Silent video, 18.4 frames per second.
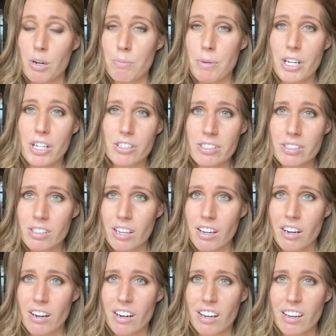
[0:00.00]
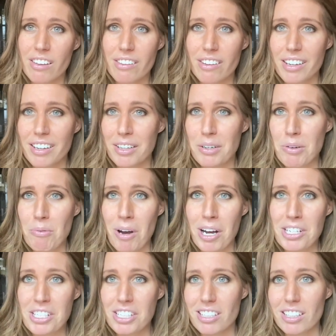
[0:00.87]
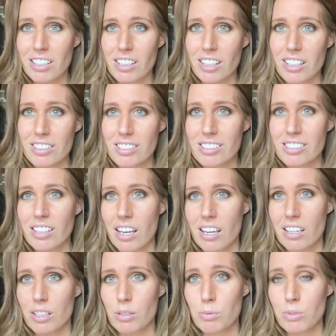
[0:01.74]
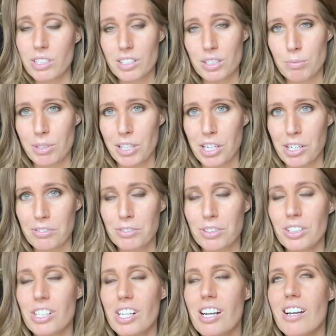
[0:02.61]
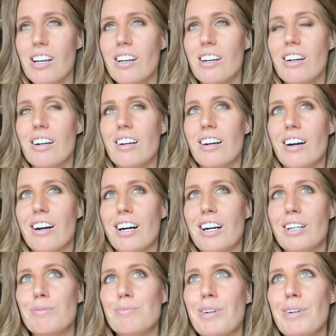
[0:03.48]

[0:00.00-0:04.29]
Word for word: bears in the area that want to eat us and we need to be careful. Um,